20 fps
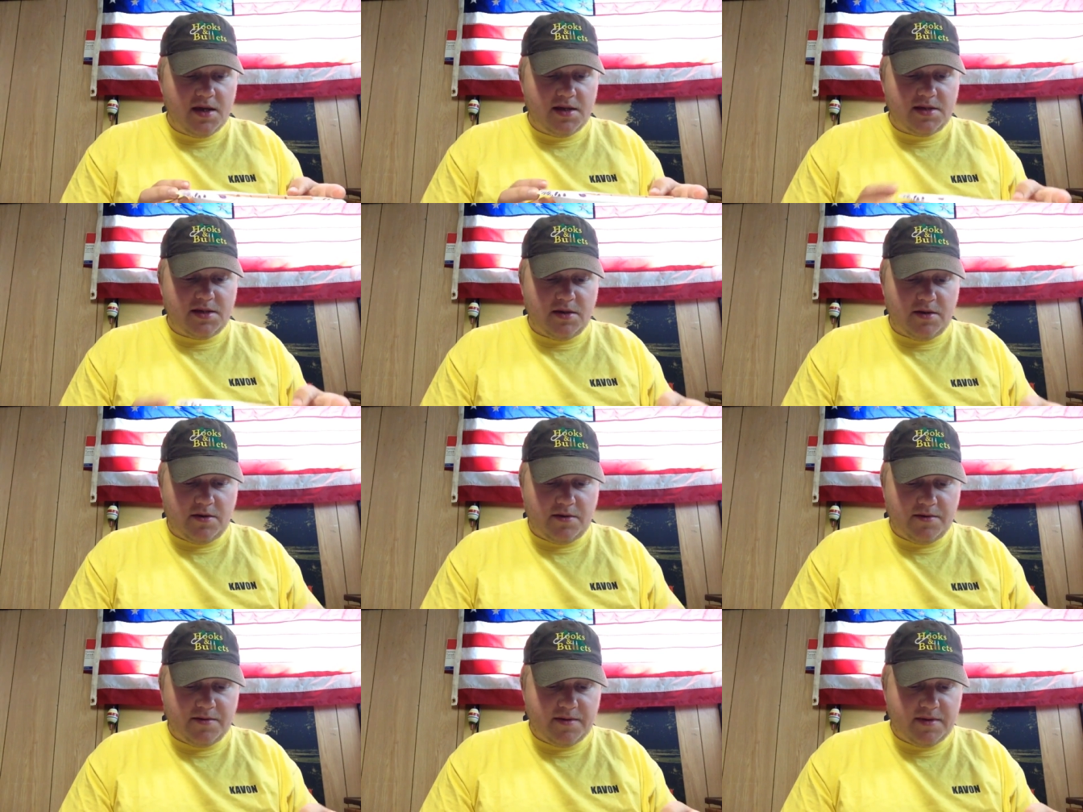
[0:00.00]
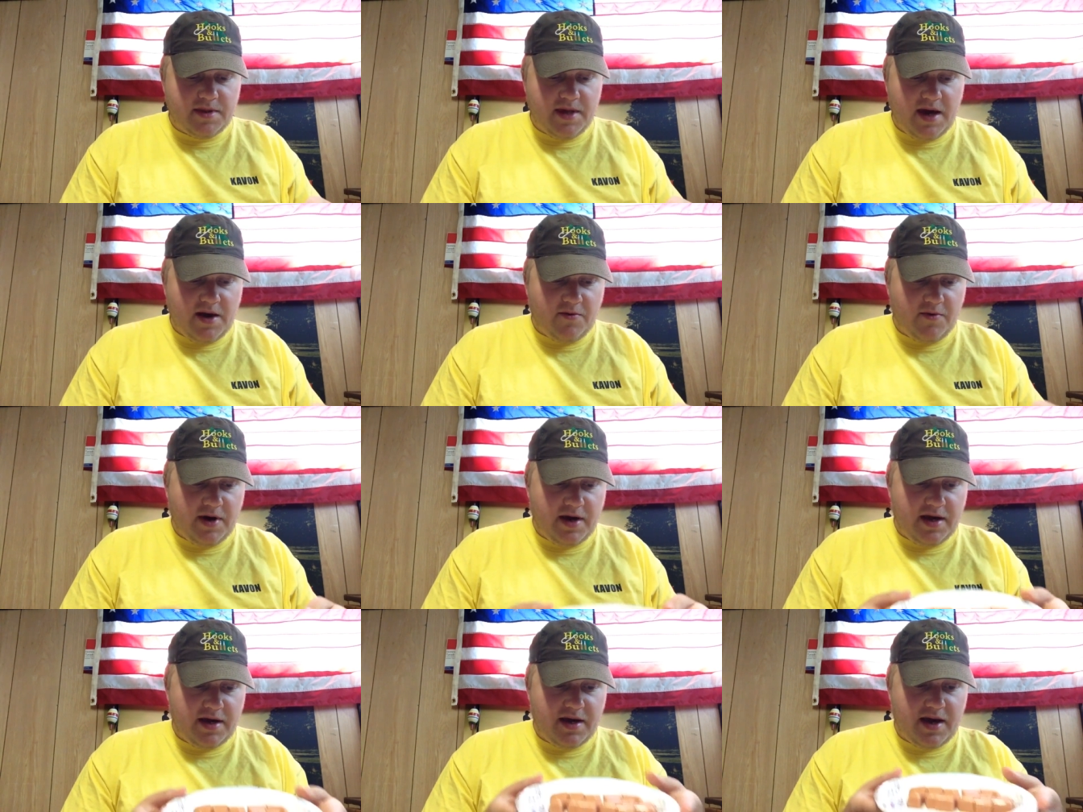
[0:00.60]
So
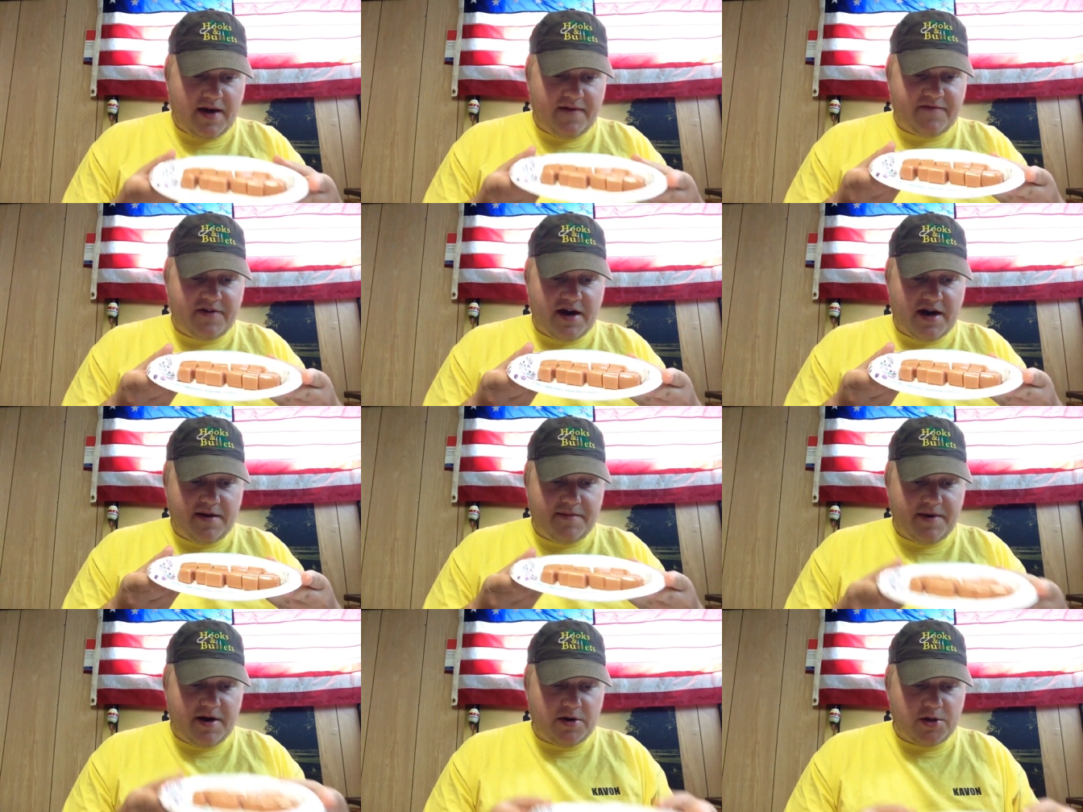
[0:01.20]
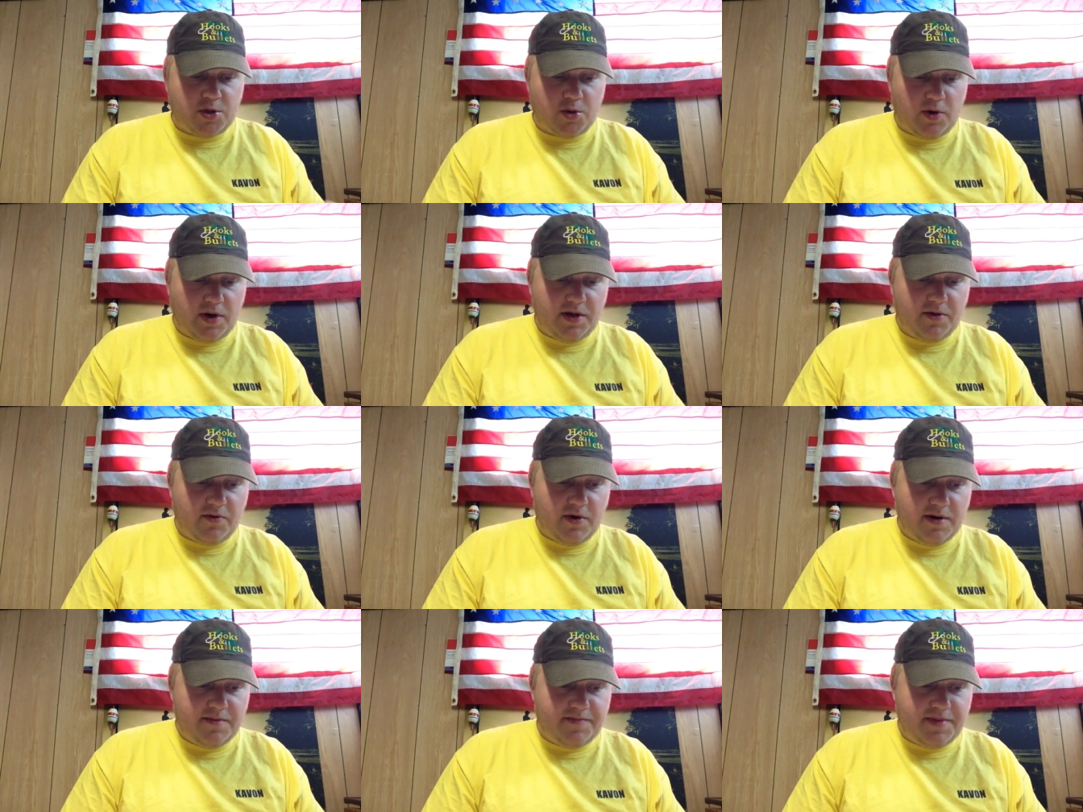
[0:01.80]
that way I've got about
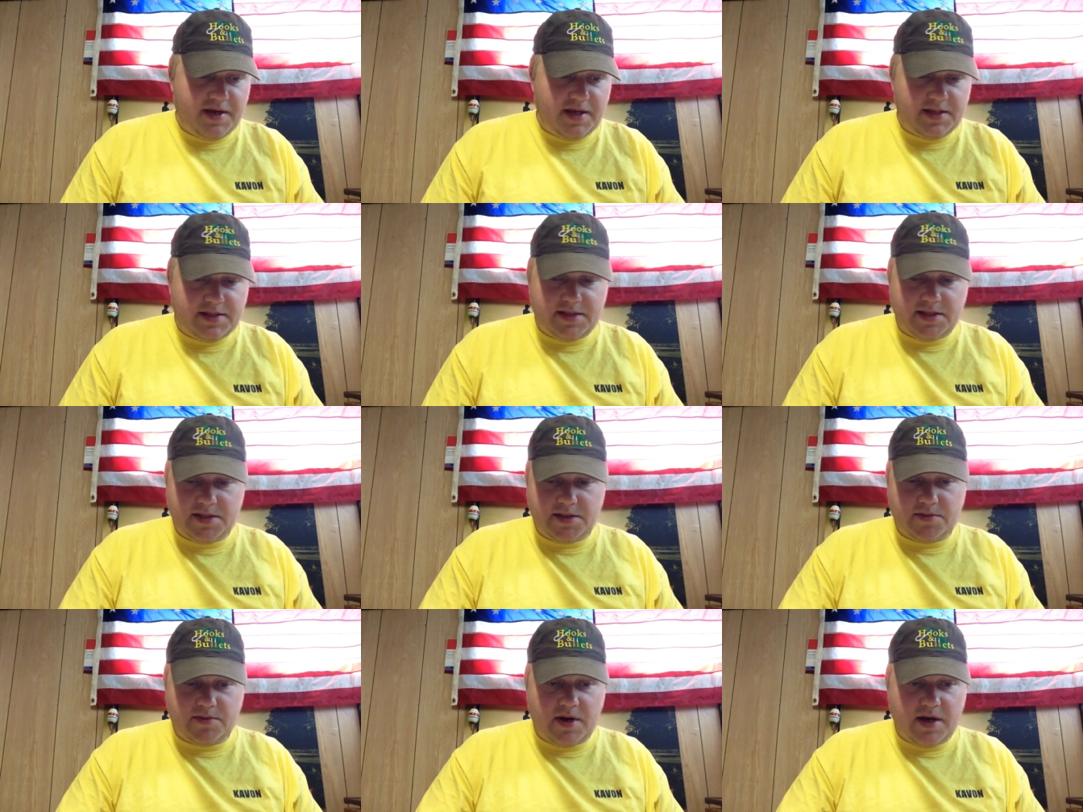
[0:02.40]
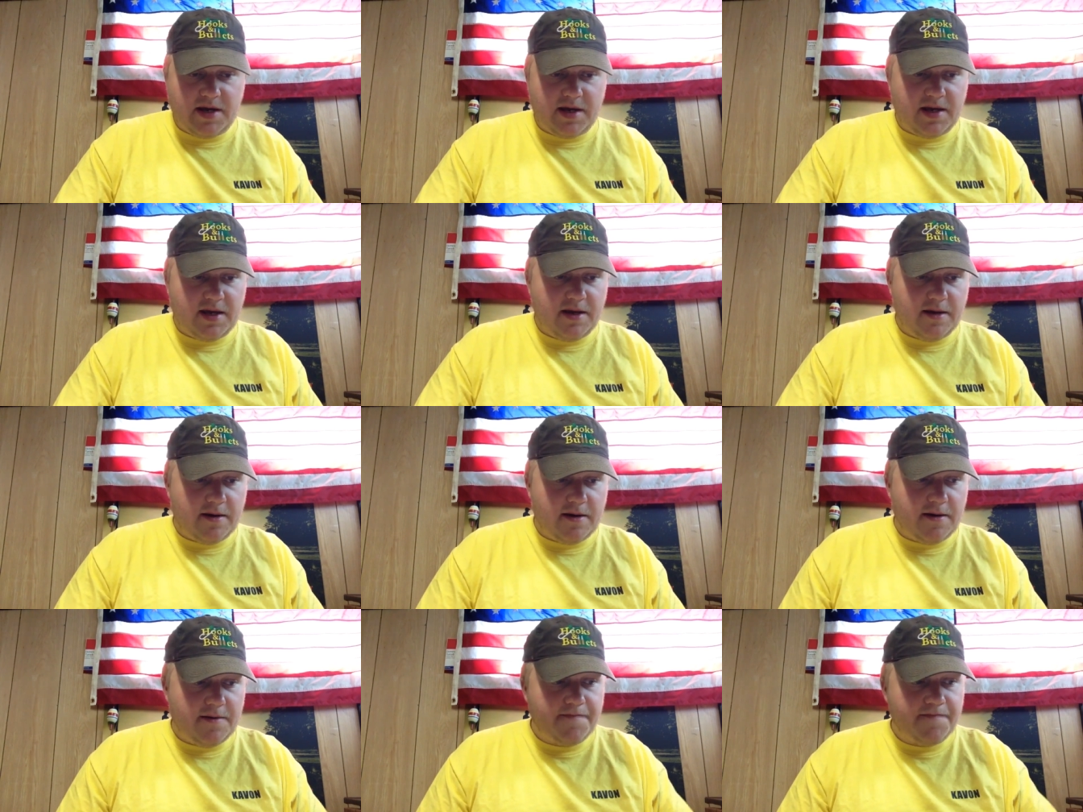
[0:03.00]
21 pieces right
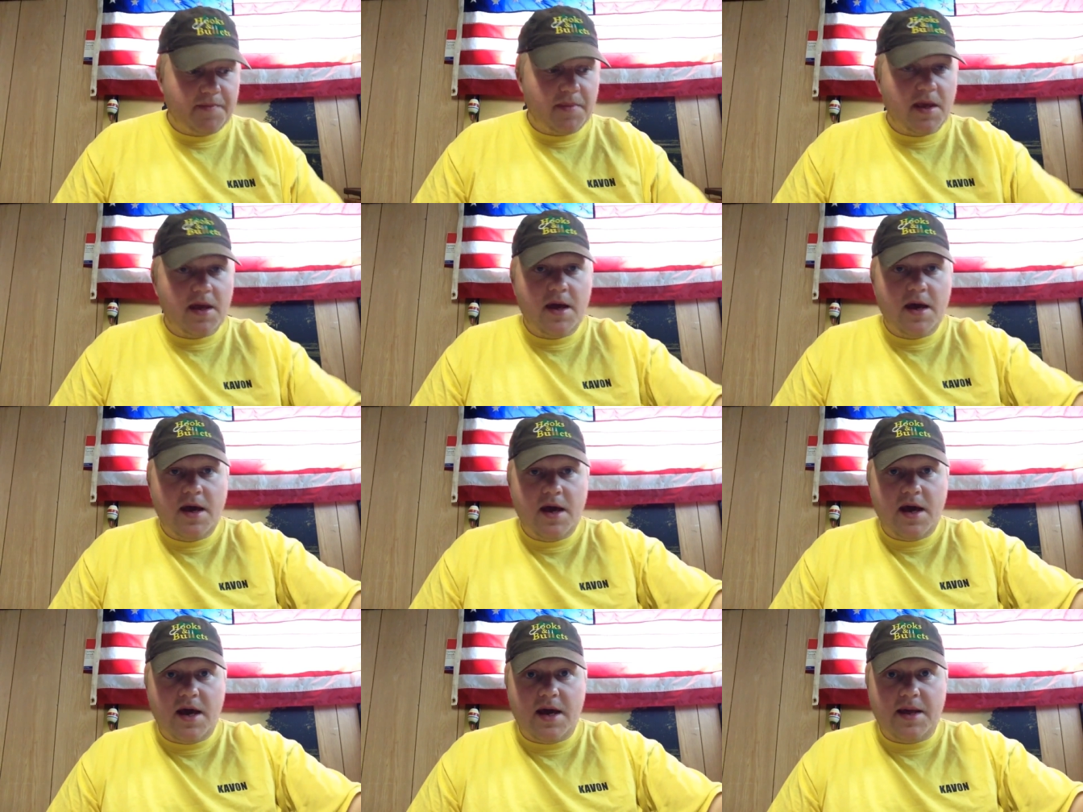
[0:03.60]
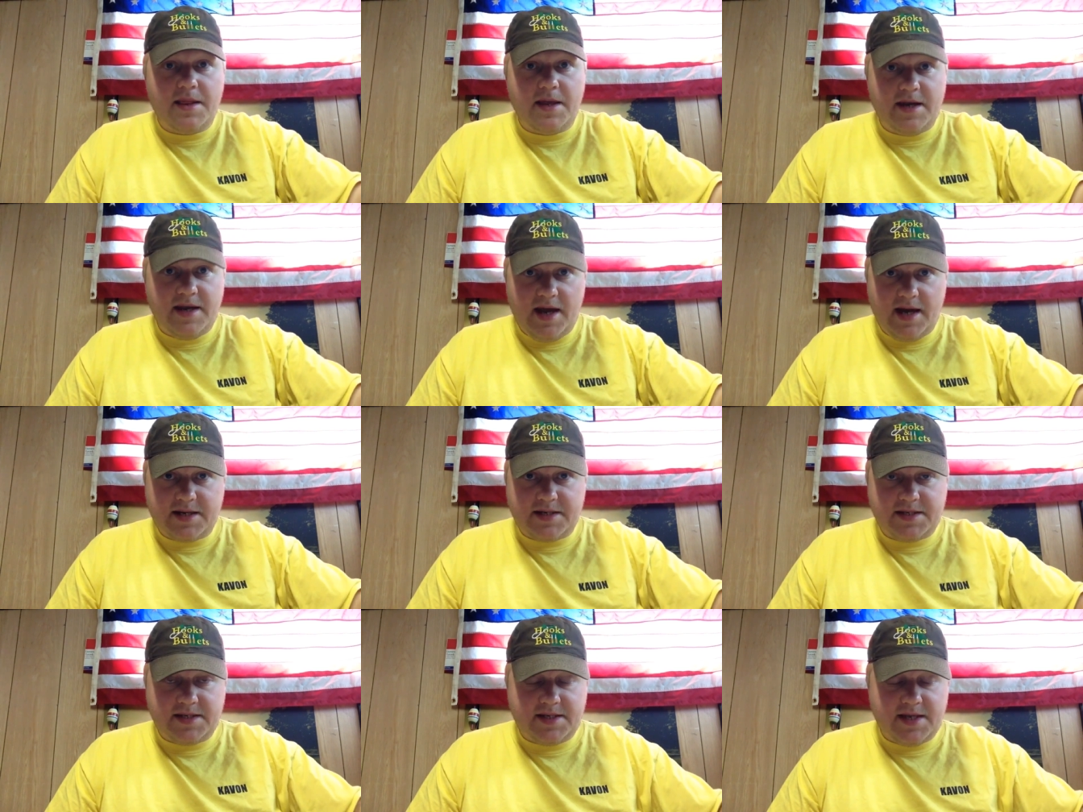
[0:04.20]
here. And the
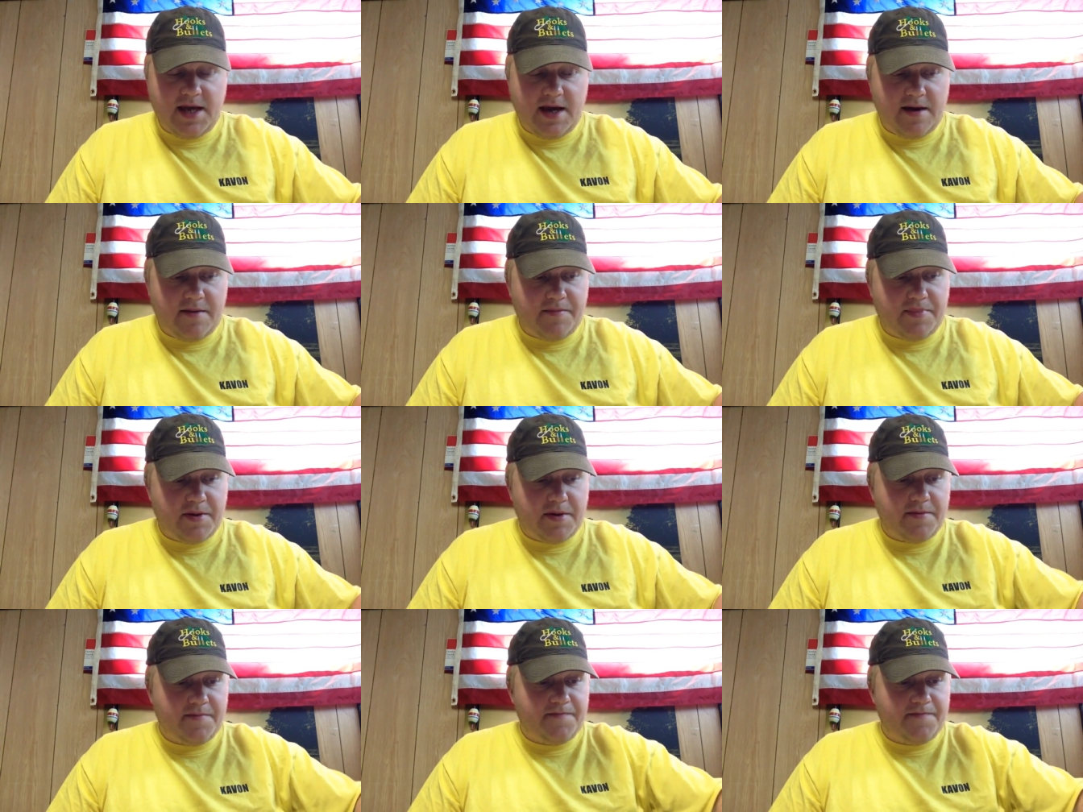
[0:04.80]
next step,